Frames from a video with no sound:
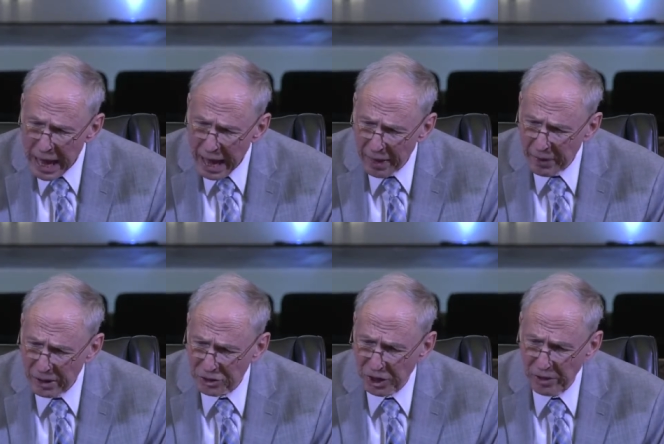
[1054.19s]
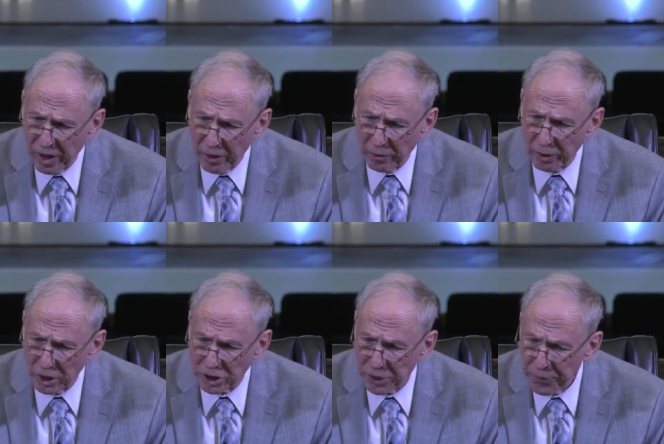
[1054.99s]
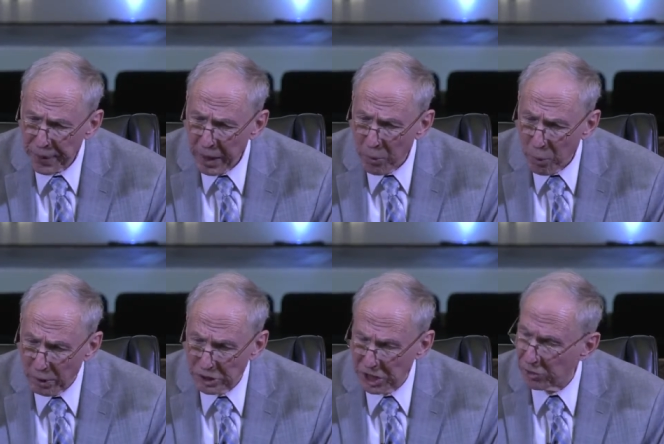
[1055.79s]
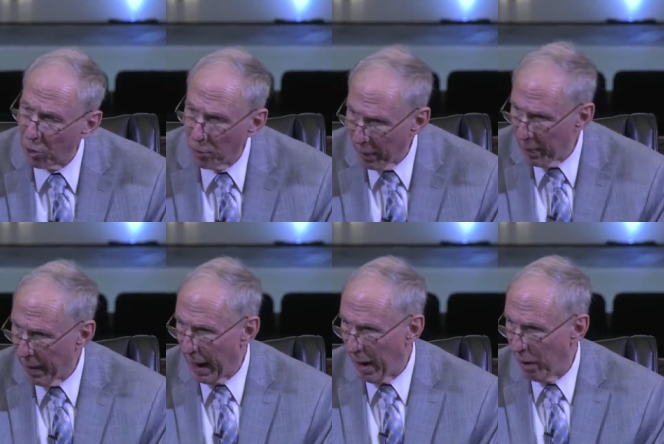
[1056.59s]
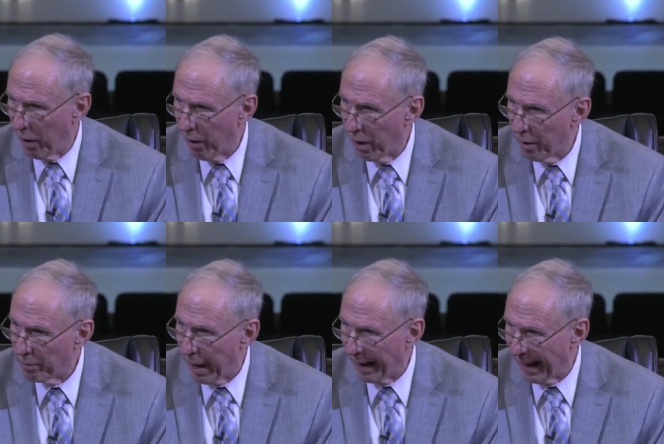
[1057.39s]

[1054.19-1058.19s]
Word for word: And there's another verse where he says, open thou mine